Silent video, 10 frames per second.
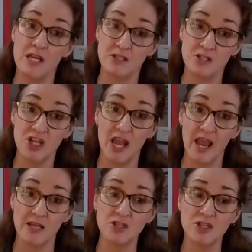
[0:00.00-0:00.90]
needs
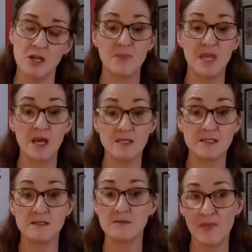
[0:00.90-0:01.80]
change,
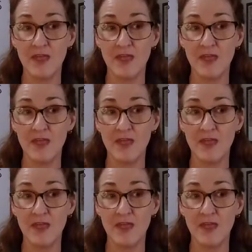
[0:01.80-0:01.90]
because